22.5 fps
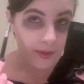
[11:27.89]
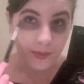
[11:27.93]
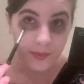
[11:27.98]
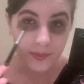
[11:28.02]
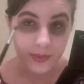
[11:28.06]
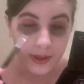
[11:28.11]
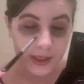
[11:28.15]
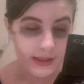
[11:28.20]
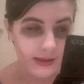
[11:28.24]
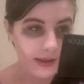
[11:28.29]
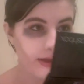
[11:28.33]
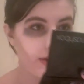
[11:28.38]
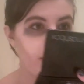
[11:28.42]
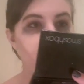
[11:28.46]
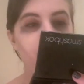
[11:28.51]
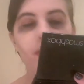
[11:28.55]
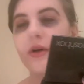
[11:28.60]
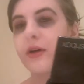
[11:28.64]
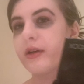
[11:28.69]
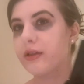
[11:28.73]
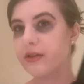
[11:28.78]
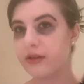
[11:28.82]
because I don't
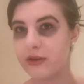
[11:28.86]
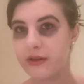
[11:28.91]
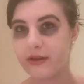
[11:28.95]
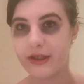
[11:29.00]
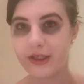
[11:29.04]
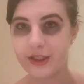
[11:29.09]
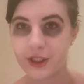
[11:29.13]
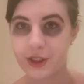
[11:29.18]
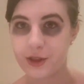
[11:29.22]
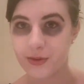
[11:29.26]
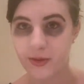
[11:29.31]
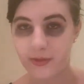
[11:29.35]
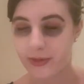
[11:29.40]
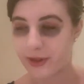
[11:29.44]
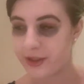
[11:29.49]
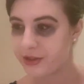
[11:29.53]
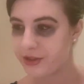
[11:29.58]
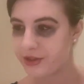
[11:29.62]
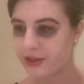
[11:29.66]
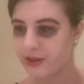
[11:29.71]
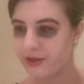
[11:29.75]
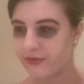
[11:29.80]
want her to look like she's been
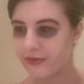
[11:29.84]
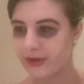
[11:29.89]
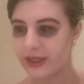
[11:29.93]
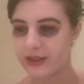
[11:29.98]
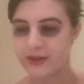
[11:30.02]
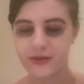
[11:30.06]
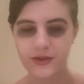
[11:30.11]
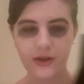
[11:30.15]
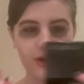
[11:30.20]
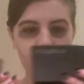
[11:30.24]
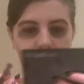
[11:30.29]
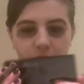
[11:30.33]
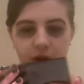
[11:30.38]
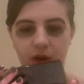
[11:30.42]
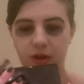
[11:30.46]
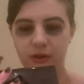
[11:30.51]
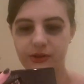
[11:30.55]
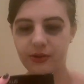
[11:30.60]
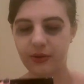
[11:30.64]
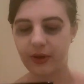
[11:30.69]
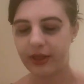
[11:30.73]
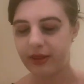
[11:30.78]
punched in the face.
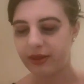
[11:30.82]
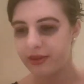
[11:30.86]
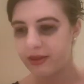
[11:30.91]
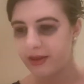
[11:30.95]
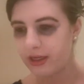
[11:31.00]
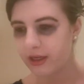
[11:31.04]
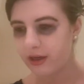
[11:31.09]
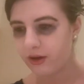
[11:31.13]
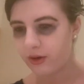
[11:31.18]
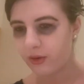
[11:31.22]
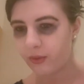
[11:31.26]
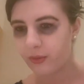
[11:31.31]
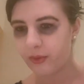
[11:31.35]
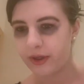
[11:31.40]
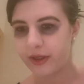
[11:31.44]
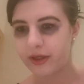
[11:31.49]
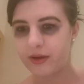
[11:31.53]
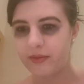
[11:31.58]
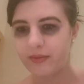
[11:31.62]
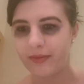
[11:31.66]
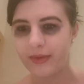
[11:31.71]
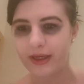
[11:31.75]
So I think we're
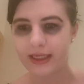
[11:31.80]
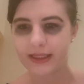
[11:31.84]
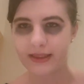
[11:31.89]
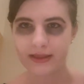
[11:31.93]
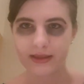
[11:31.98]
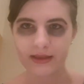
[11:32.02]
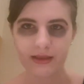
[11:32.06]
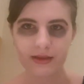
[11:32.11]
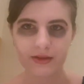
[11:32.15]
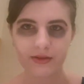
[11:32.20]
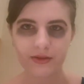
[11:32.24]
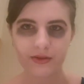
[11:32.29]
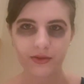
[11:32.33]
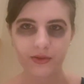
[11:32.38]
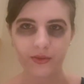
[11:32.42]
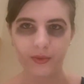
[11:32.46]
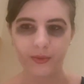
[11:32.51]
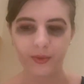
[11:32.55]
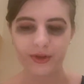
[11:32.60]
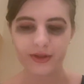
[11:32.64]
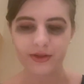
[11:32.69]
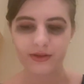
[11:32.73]
gonna mix this
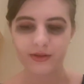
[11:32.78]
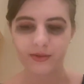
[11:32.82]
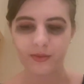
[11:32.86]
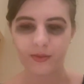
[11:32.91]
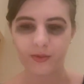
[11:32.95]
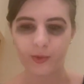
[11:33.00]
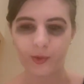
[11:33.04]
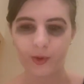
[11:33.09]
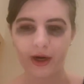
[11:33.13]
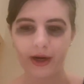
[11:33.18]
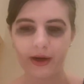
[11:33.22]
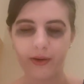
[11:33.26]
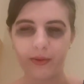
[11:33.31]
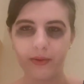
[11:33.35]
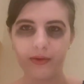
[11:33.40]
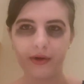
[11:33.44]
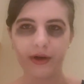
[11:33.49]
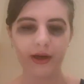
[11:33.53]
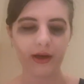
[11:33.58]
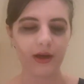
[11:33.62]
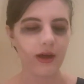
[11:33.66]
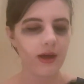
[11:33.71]
with some
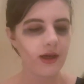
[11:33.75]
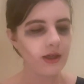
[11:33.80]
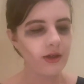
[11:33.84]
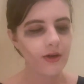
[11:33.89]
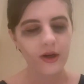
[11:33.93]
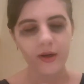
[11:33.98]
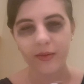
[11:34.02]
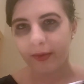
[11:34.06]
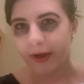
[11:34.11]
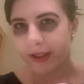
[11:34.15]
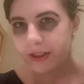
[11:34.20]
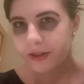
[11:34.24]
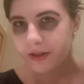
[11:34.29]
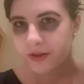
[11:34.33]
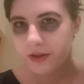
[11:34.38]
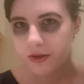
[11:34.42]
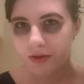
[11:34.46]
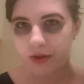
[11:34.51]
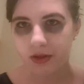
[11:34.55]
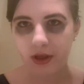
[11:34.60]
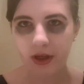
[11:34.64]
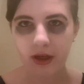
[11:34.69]
brown. You know, I might just
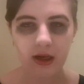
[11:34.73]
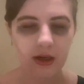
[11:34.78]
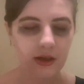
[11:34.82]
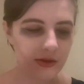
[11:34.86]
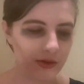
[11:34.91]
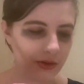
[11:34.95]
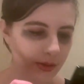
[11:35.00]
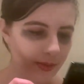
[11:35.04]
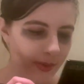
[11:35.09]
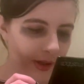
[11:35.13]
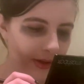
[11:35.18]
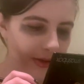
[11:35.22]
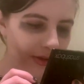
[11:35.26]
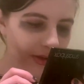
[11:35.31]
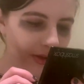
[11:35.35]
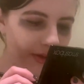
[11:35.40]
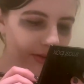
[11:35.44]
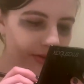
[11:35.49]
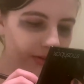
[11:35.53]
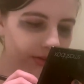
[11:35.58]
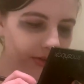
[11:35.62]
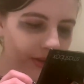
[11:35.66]
use the contour powder
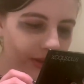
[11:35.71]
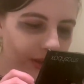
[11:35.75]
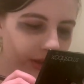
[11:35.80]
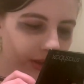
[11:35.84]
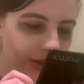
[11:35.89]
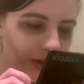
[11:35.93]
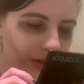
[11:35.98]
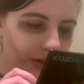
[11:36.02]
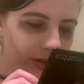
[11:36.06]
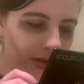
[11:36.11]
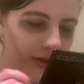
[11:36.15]
and see